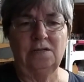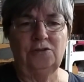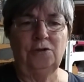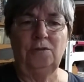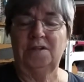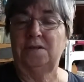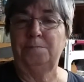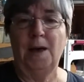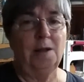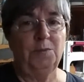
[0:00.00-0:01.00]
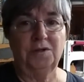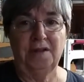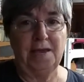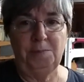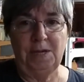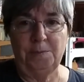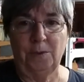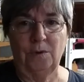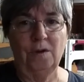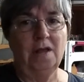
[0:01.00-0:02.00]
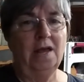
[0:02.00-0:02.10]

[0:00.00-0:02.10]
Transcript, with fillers: to the polymer clay people.